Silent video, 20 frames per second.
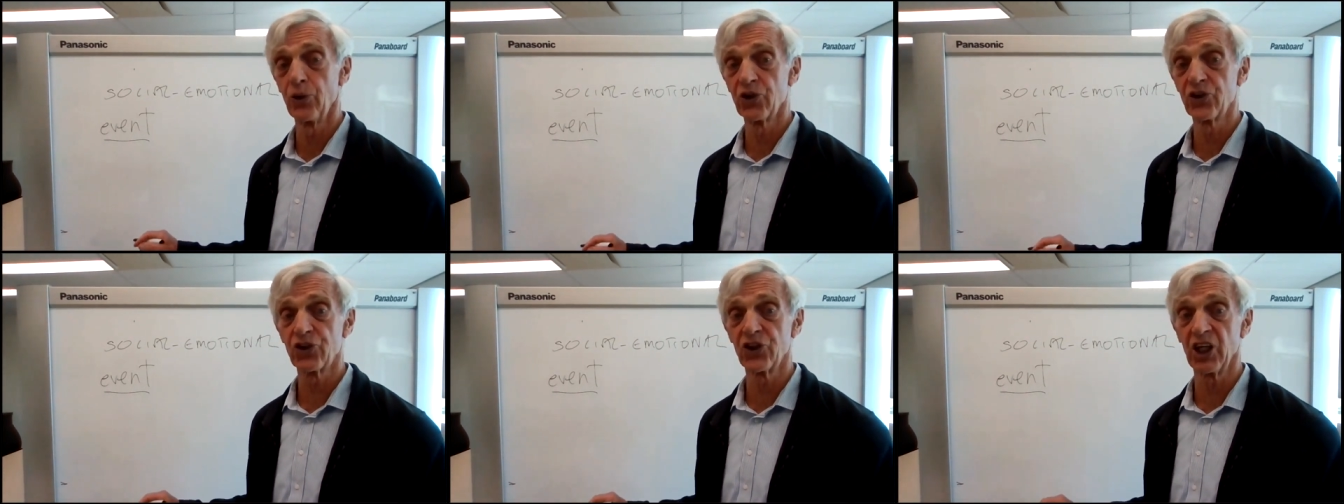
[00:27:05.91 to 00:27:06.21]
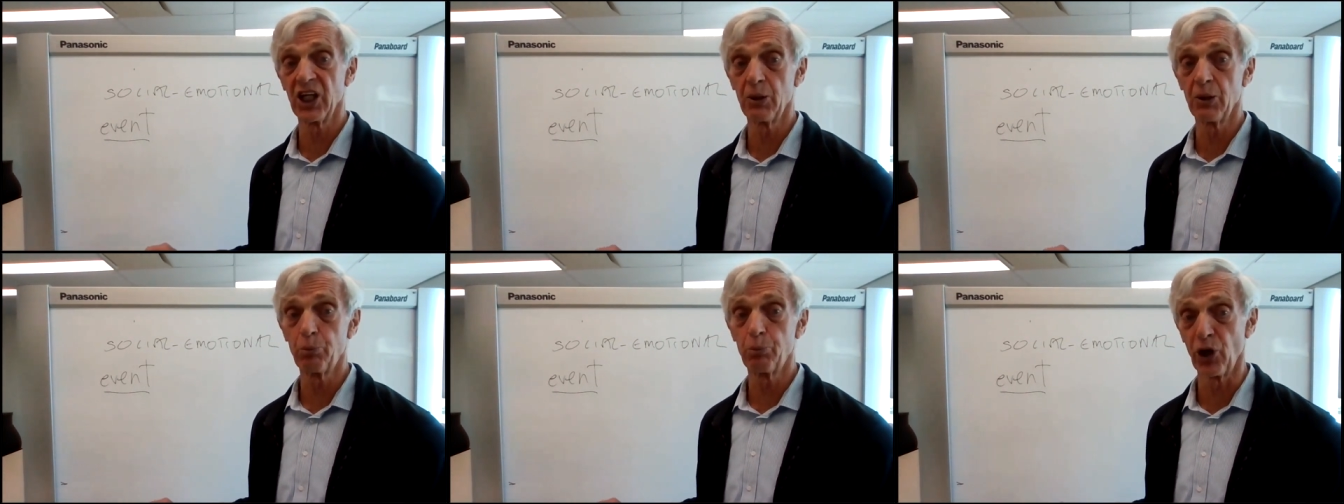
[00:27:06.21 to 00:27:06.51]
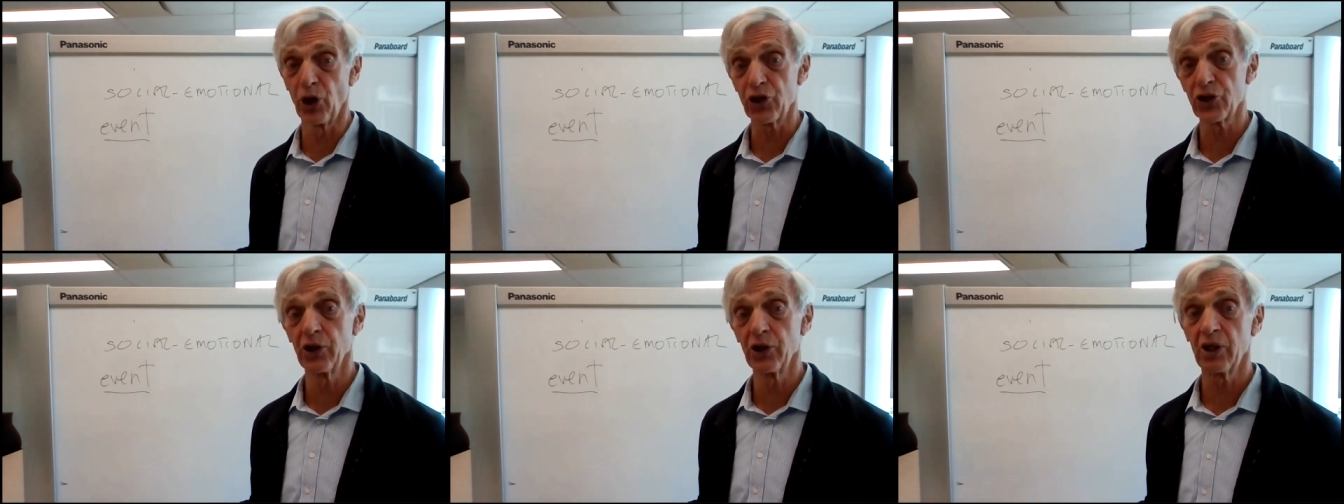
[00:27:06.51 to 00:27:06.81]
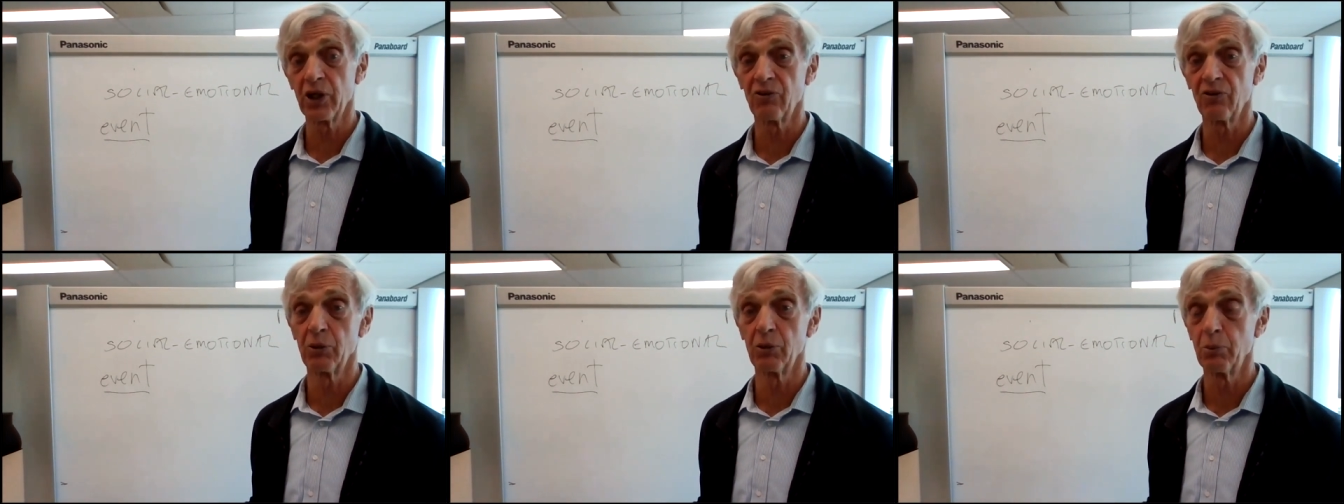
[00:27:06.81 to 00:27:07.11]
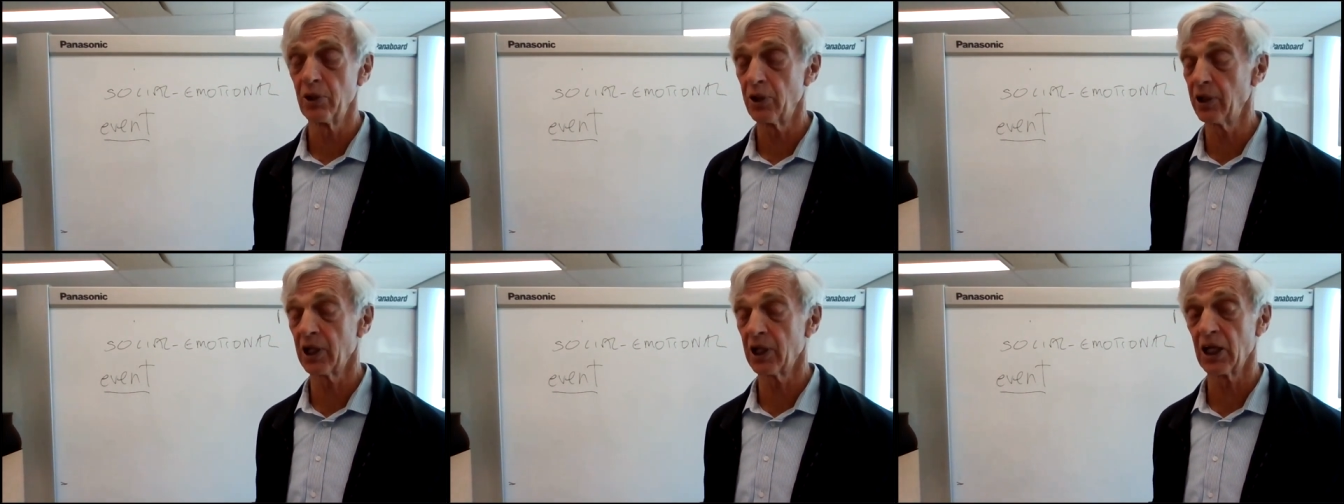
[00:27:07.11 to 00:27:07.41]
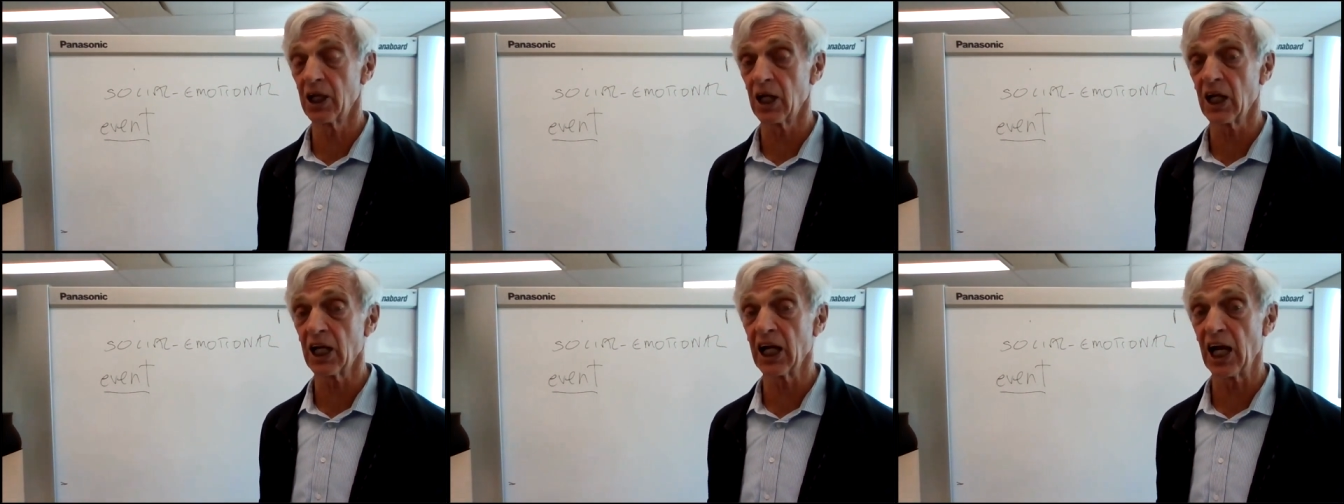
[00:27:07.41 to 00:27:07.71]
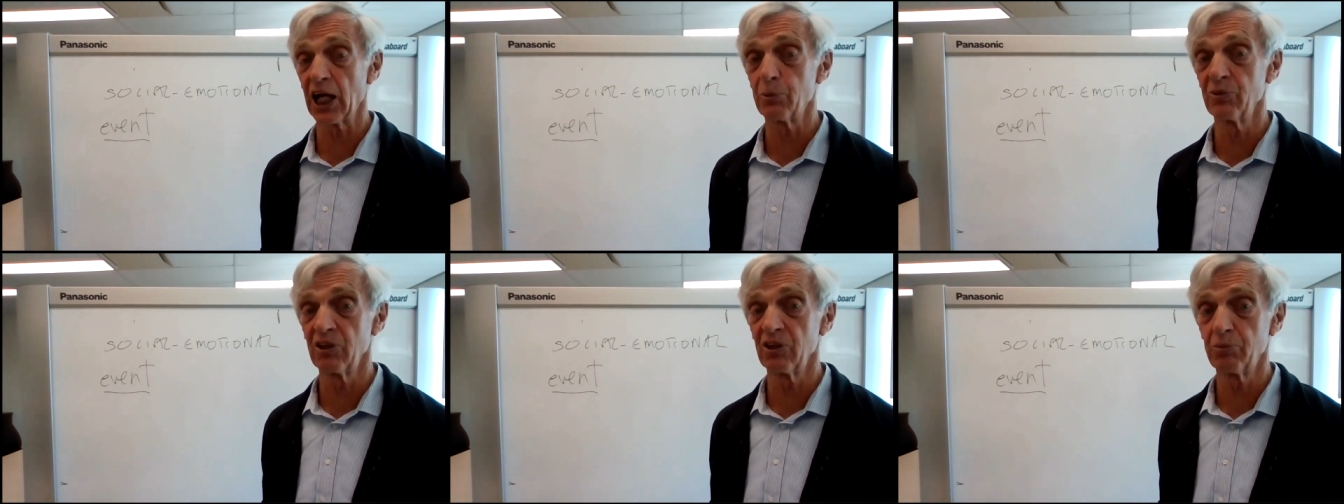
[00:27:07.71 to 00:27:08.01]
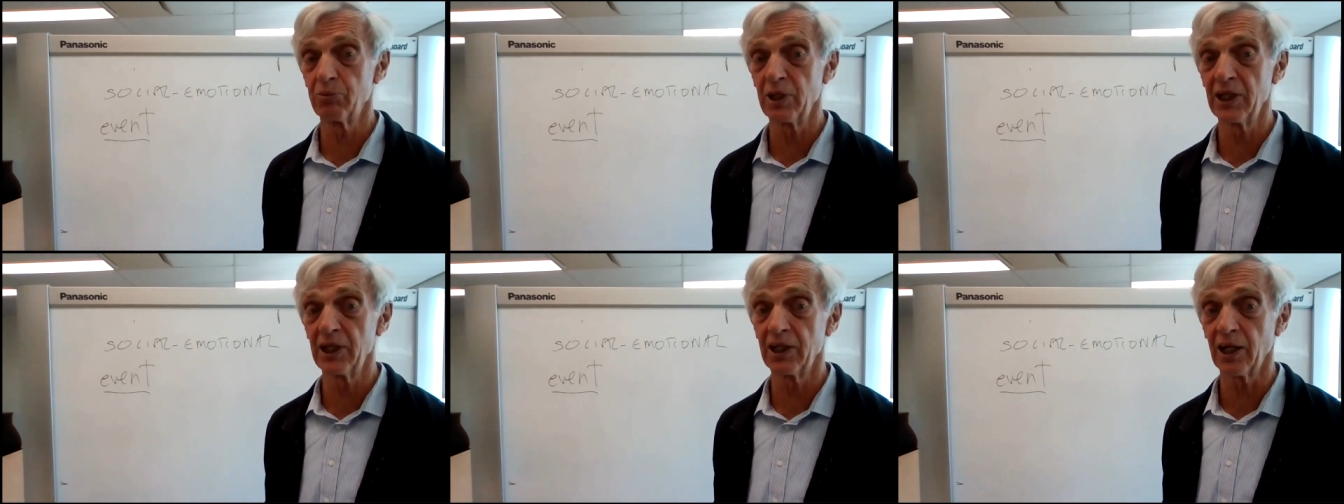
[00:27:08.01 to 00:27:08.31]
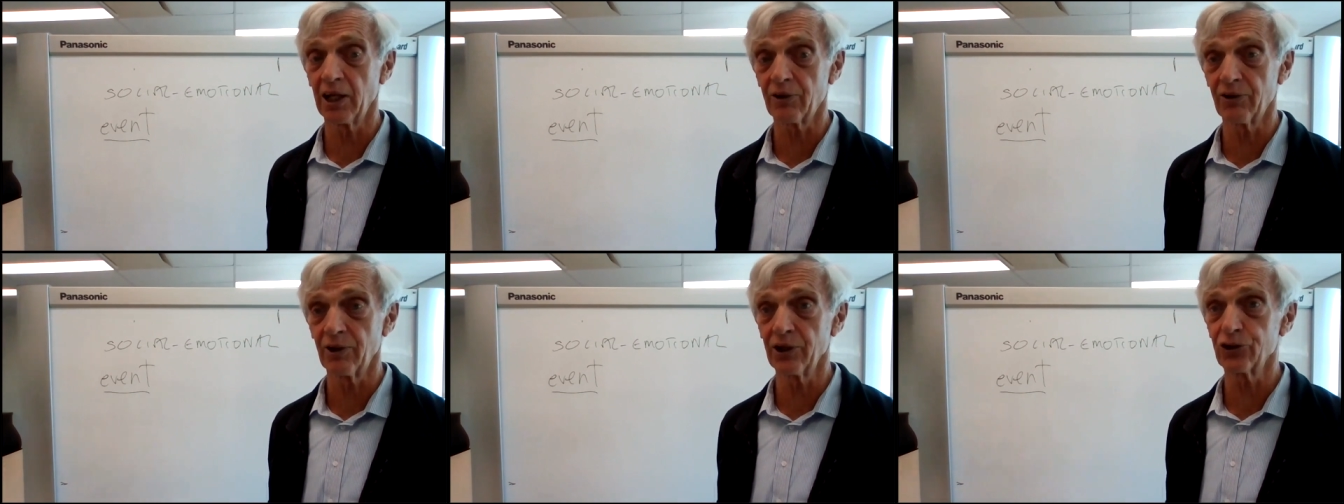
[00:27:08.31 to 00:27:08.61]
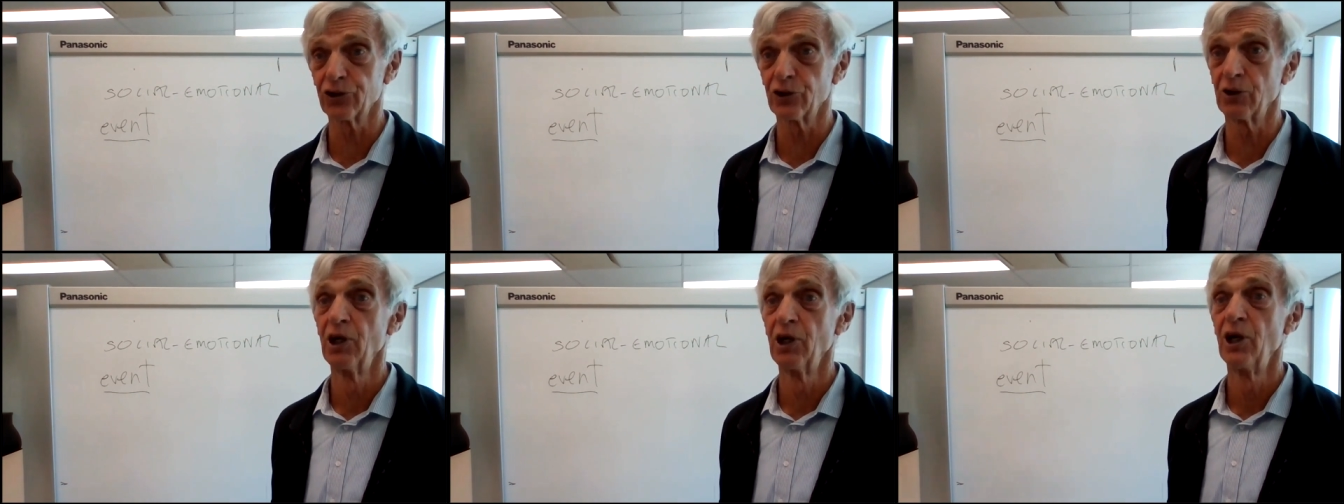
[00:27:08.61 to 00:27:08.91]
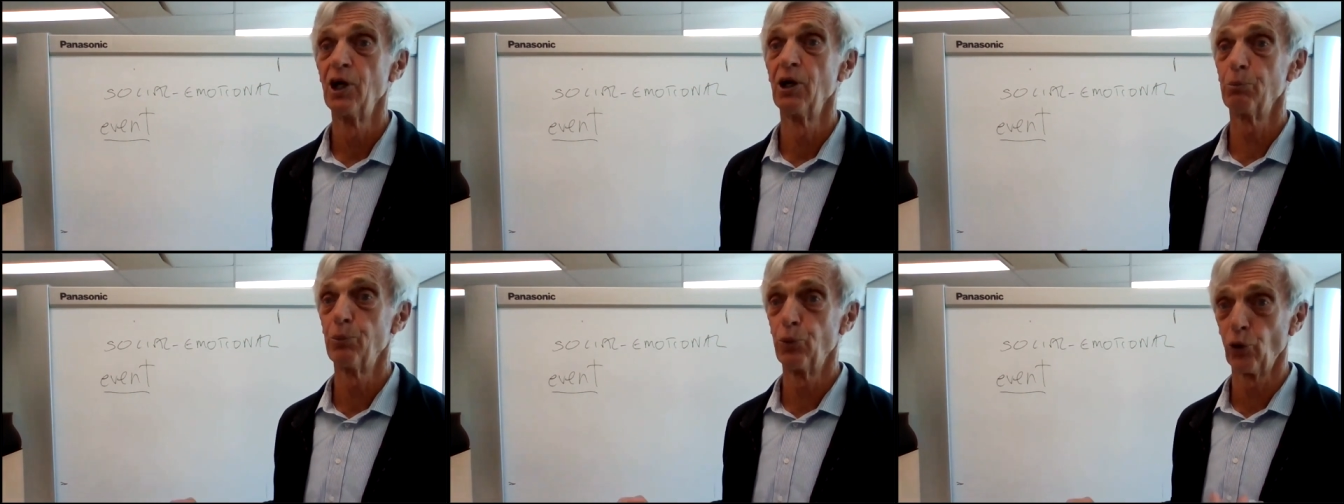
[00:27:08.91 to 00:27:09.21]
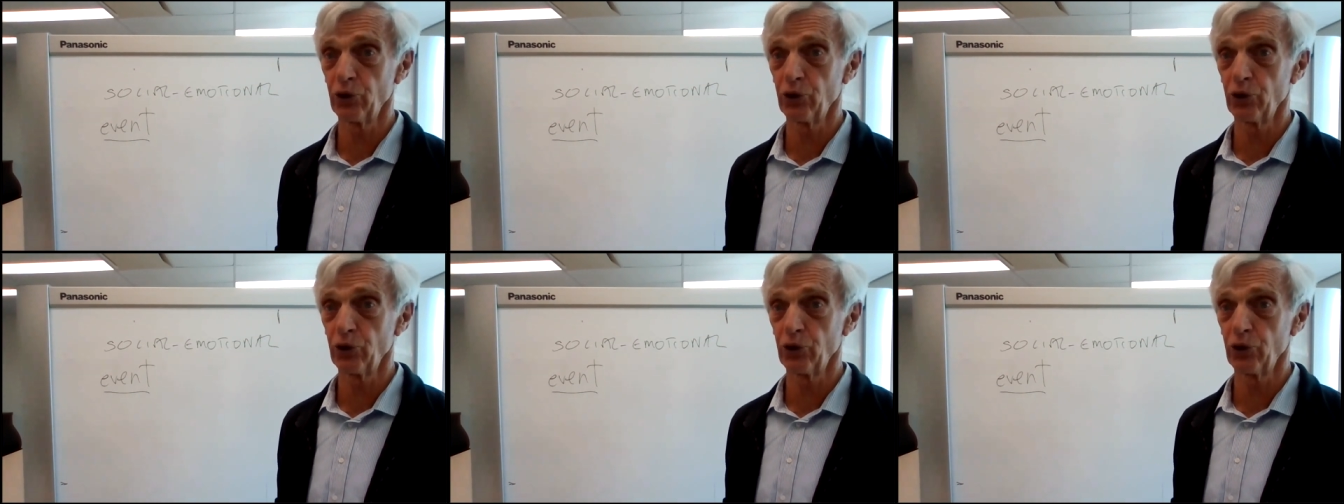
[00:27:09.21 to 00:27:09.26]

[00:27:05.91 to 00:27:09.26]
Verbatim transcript: who is the president of the American Academy of Pediatrics and